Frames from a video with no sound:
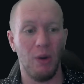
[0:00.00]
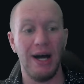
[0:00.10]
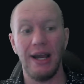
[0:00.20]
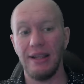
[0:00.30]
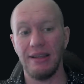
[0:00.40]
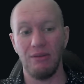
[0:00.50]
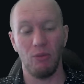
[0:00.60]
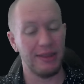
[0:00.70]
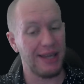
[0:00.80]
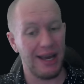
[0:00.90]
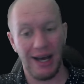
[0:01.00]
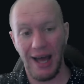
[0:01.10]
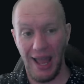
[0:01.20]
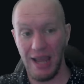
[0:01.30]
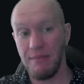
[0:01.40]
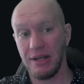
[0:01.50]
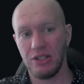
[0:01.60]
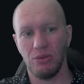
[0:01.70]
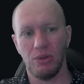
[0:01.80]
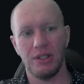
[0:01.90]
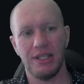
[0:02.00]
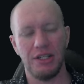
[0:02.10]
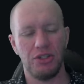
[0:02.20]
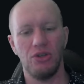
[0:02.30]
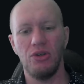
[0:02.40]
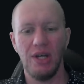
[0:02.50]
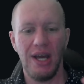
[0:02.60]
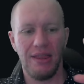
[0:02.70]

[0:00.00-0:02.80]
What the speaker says: 1, what they are aiming towards, and 2,